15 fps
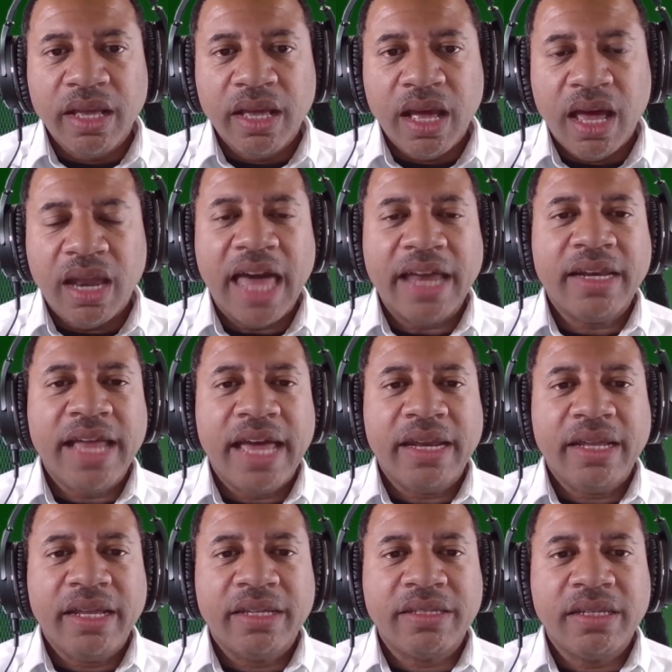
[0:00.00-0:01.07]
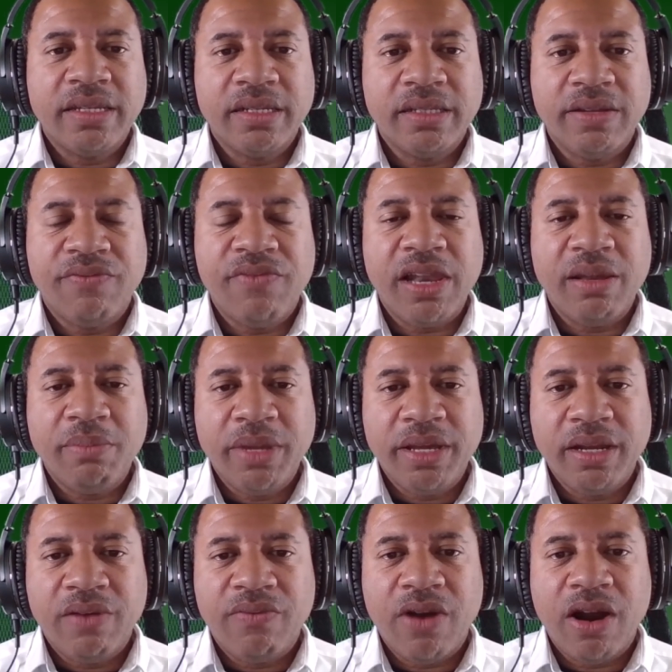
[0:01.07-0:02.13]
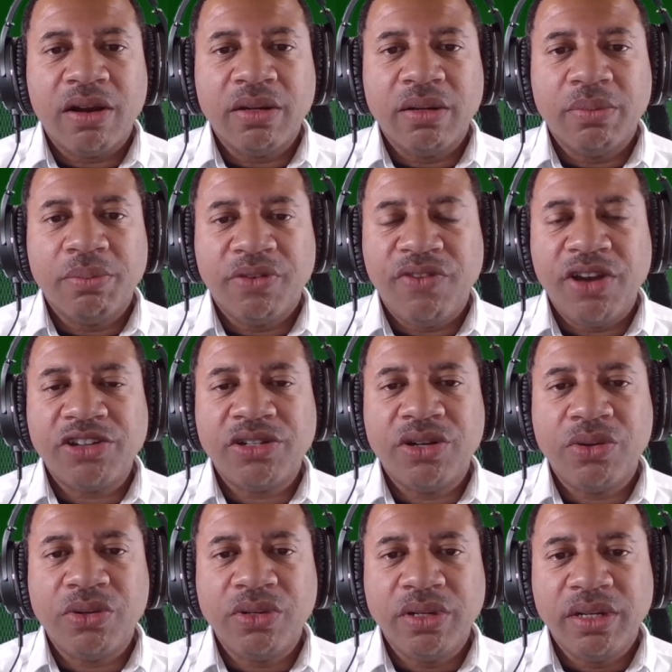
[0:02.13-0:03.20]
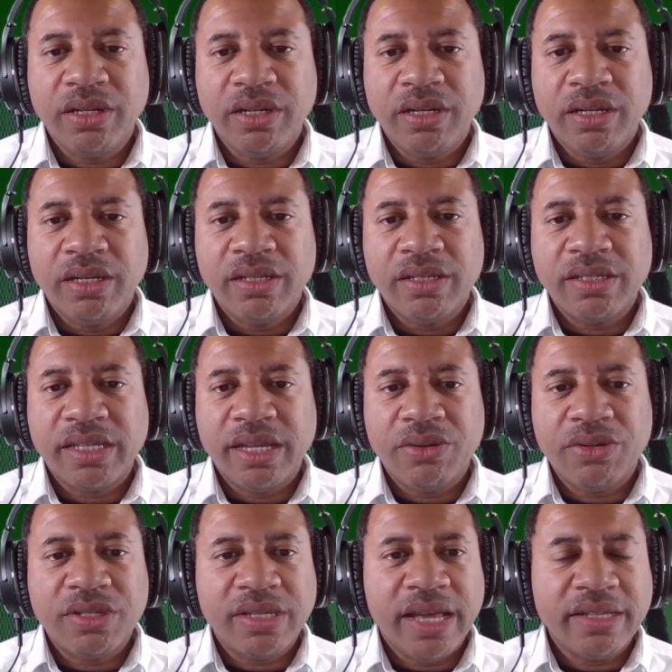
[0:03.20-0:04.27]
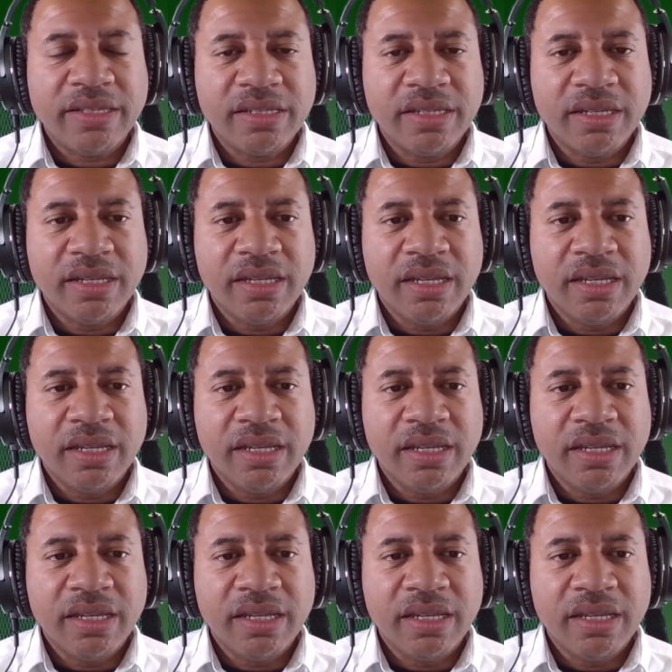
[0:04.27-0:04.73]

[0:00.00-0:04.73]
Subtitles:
A lot of that is development of our professional skill sets